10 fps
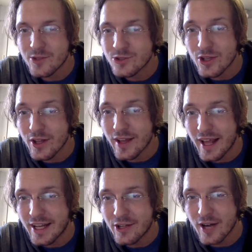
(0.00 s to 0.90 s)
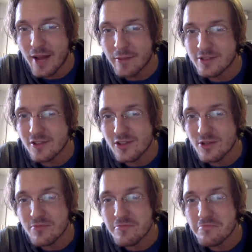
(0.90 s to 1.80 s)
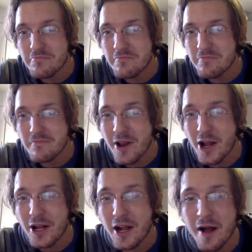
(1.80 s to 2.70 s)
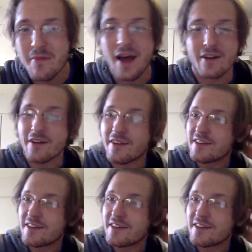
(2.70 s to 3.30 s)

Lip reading: There's EnneagramInstitute.com. I don't know.